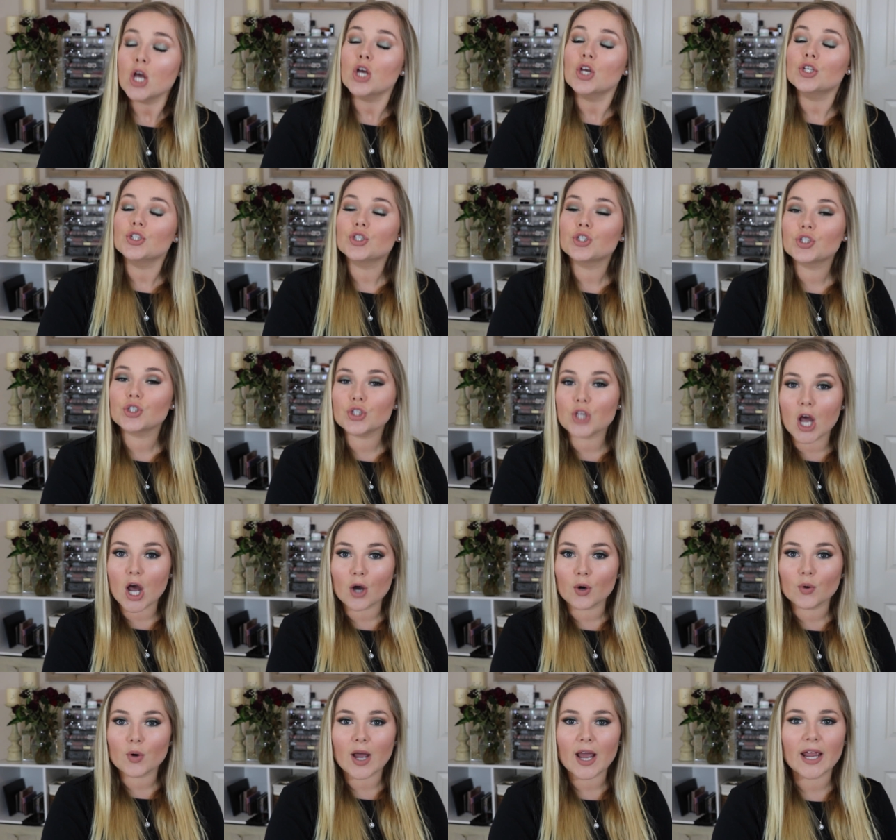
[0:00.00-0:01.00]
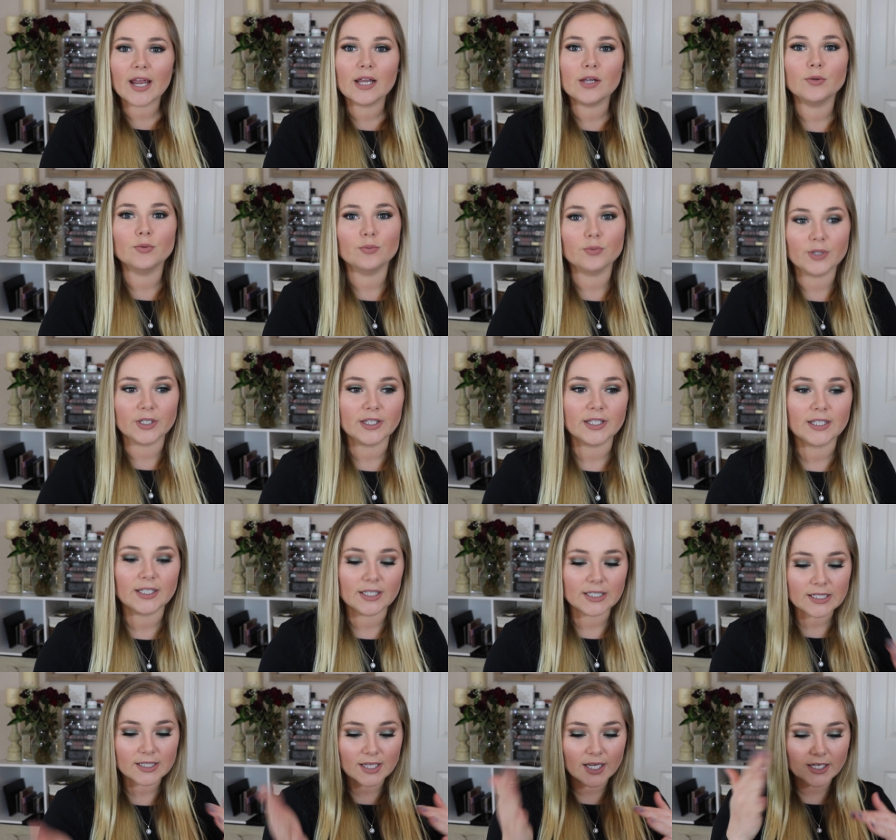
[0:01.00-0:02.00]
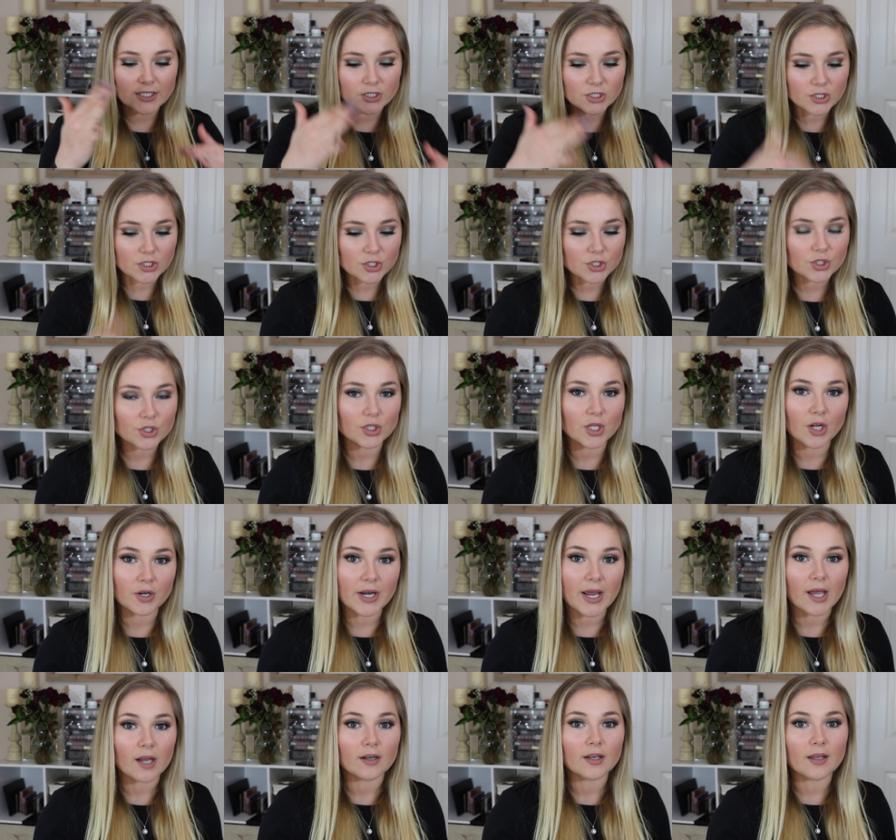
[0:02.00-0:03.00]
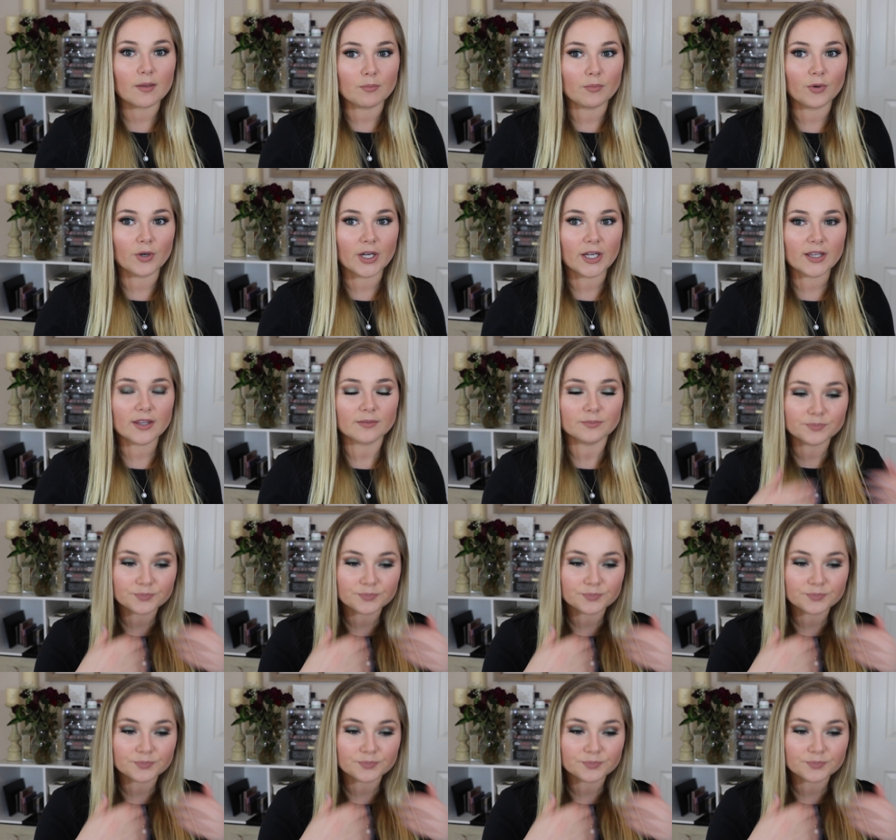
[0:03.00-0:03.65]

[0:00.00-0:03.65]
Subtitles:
So I really need to like just slow down and breathe.